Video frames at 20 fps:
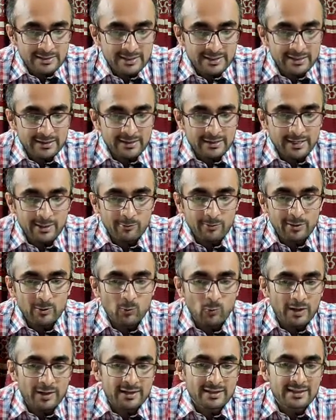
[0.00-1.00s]
In level
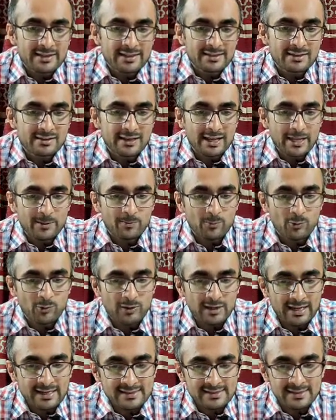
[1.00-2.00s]
1 is
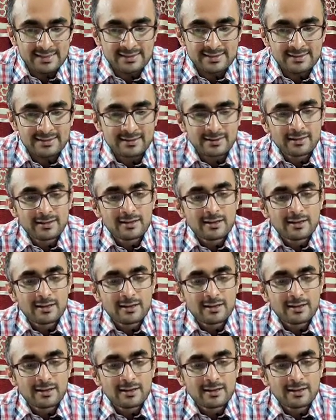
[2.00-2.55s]
lipolysis.